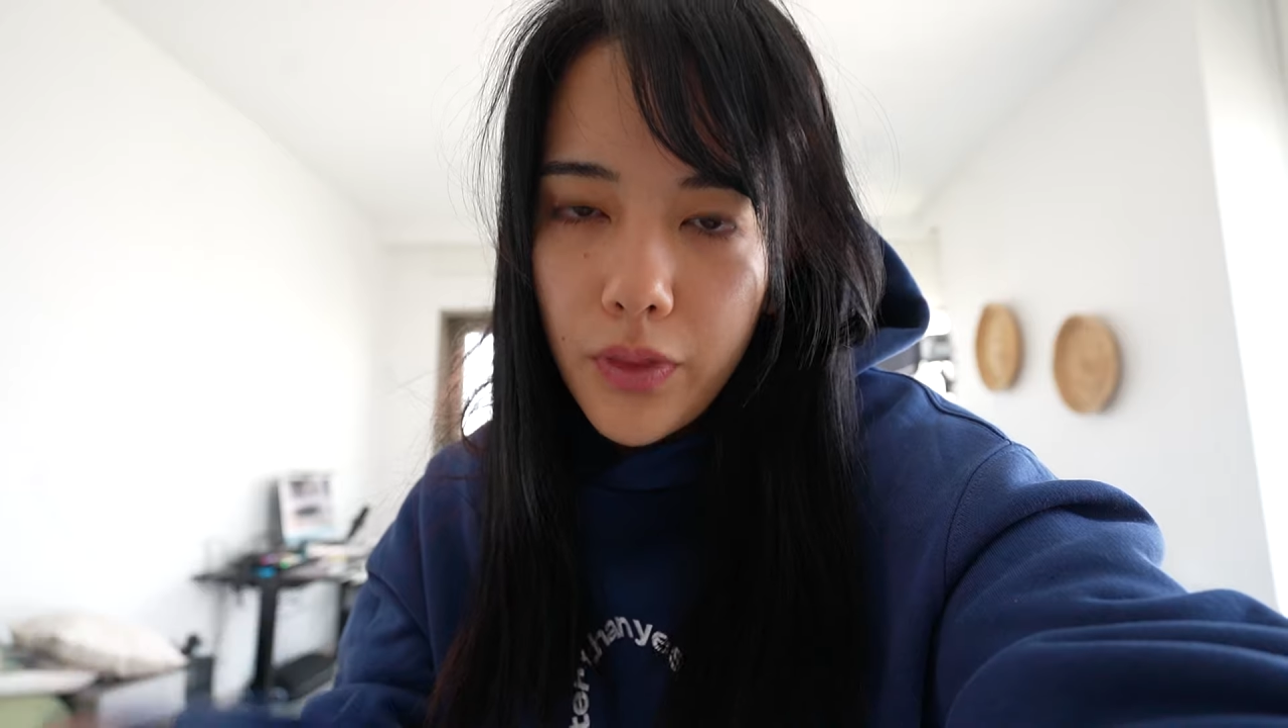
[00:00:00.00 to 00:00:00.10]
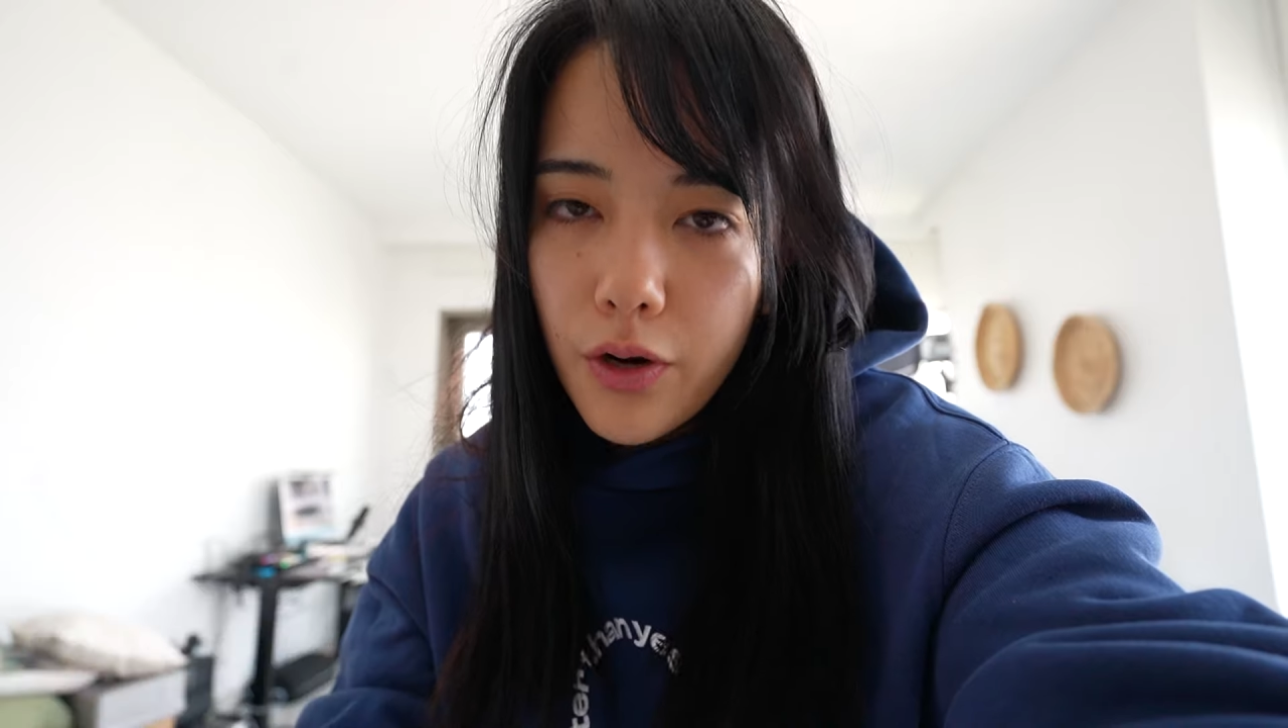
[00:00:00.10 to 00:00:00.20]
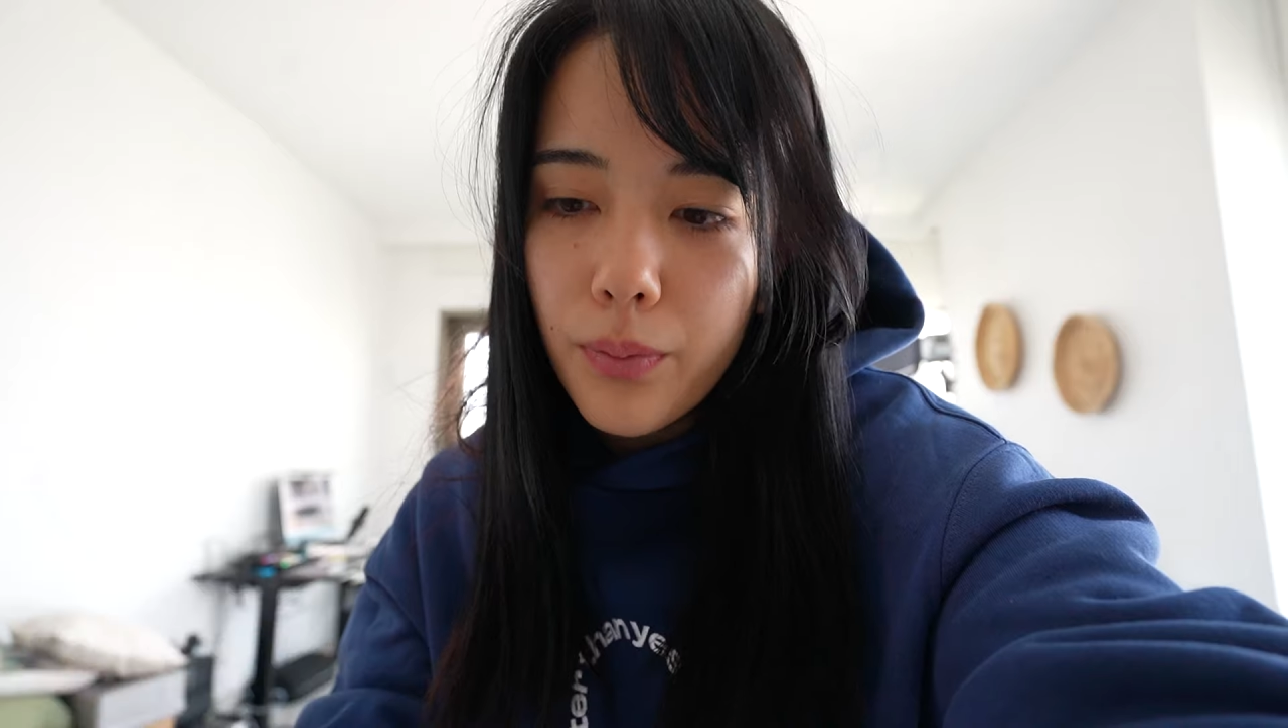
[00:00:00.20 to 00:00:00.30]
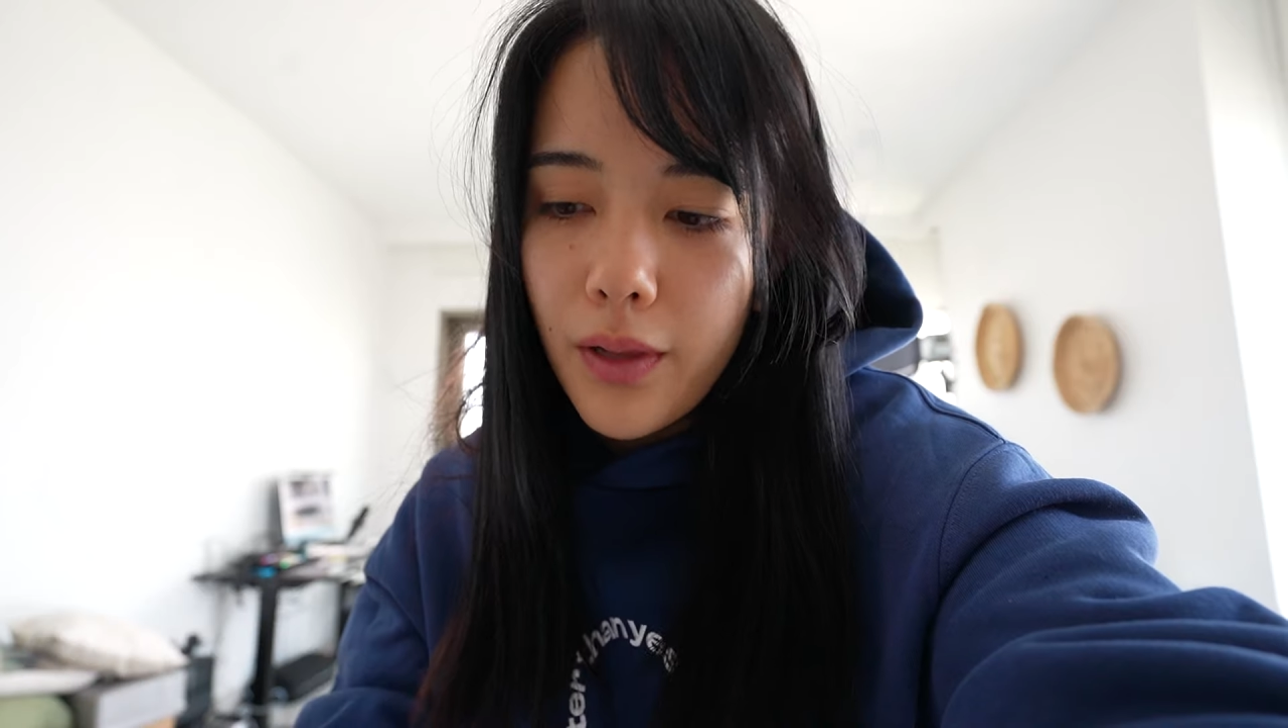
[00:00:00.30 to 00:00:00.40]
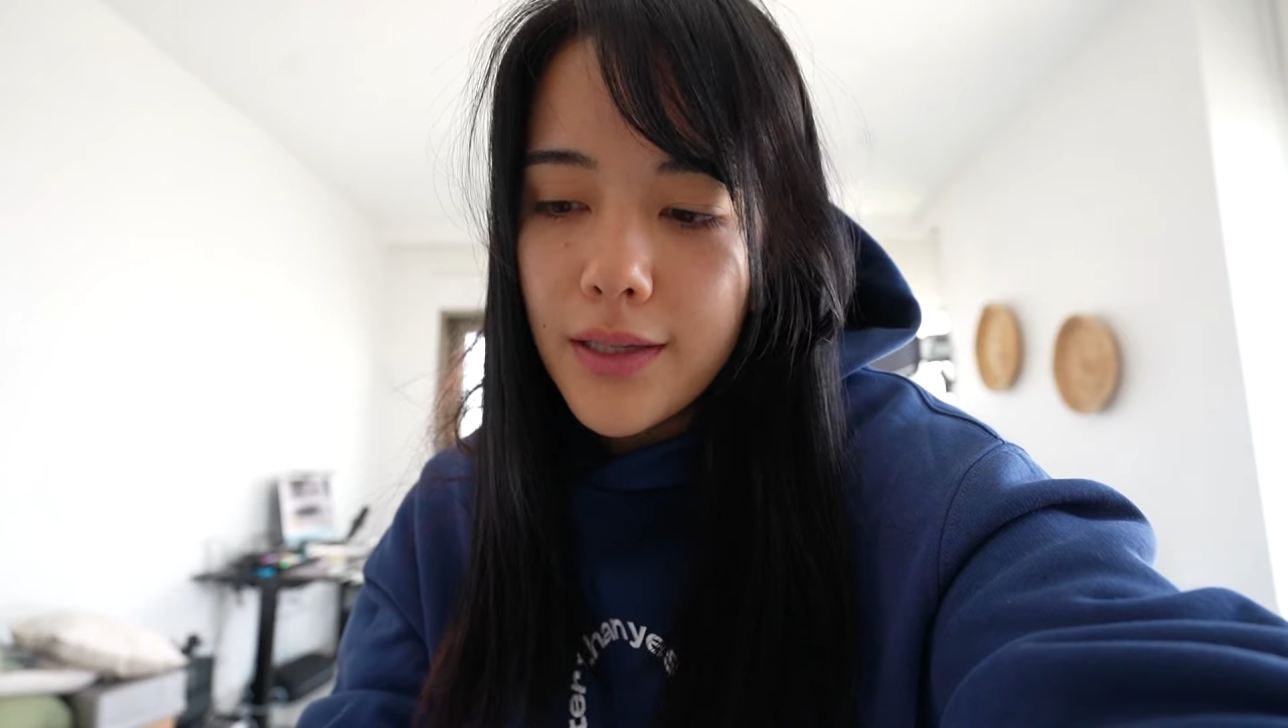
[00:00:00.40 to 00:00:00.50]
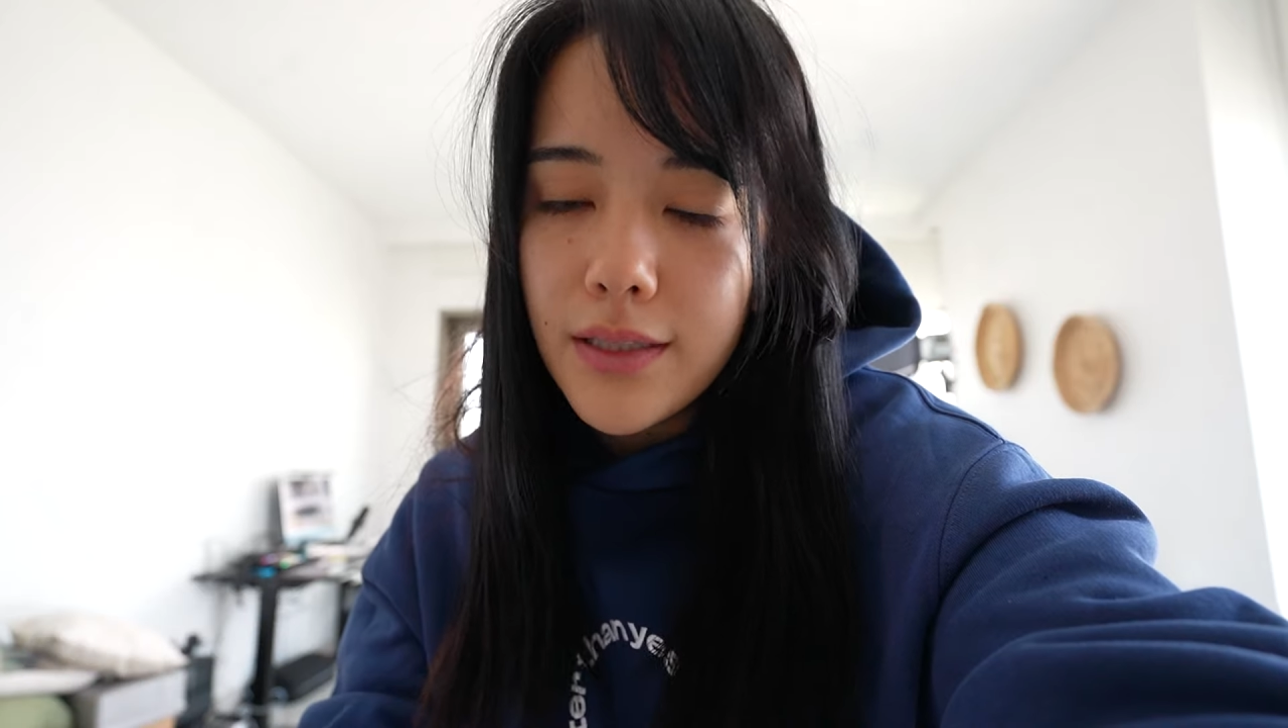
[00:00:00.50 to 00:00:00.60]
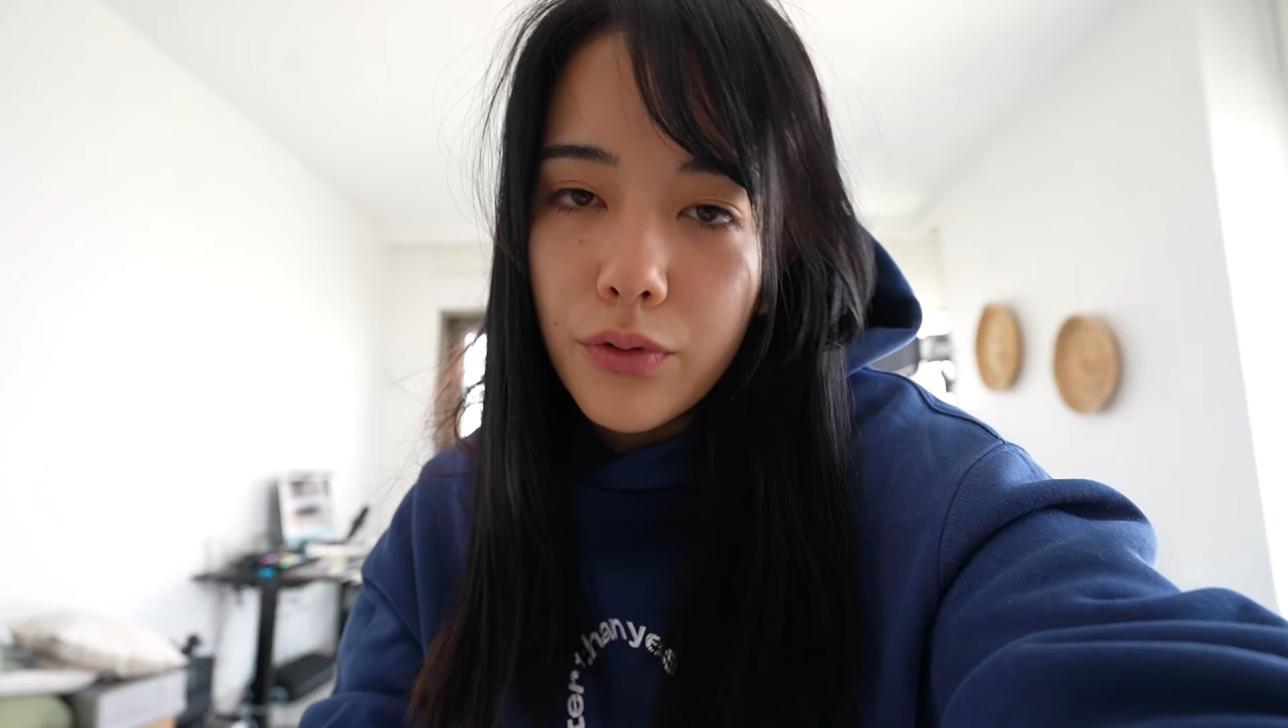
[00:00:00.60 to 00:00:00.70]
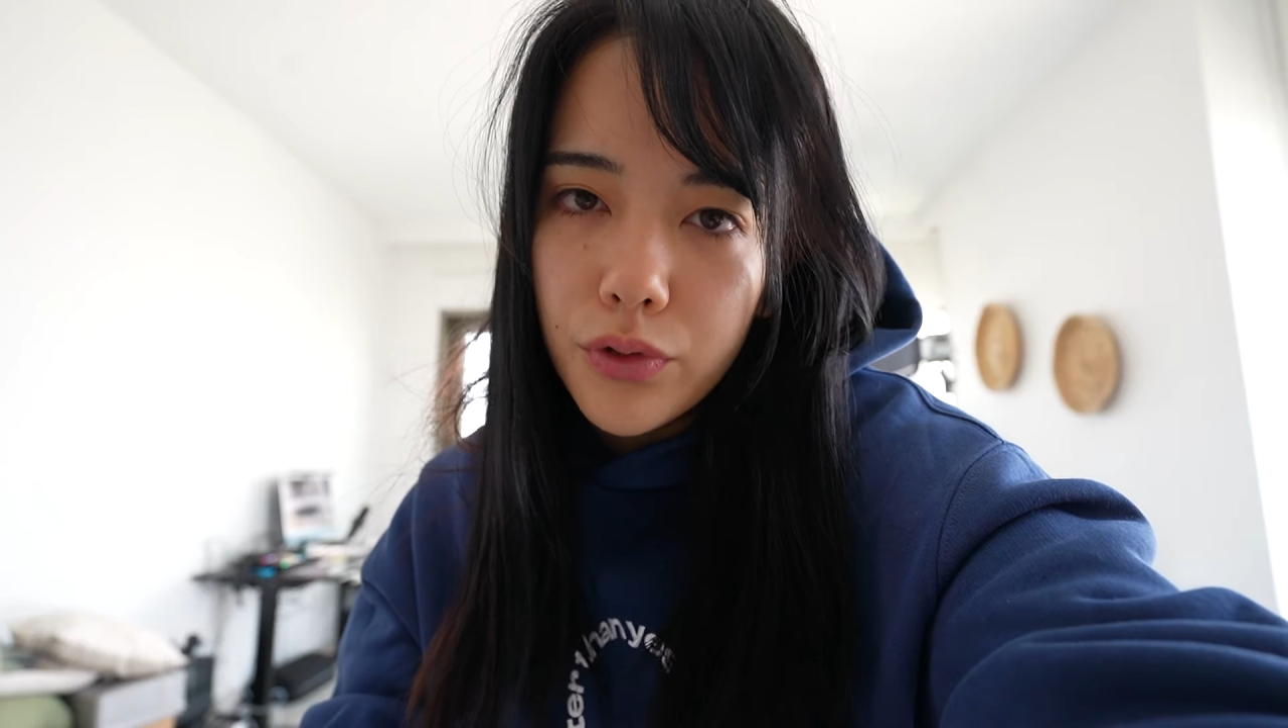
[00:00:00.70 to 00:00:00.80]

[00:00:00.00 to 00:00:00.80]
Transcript: their place and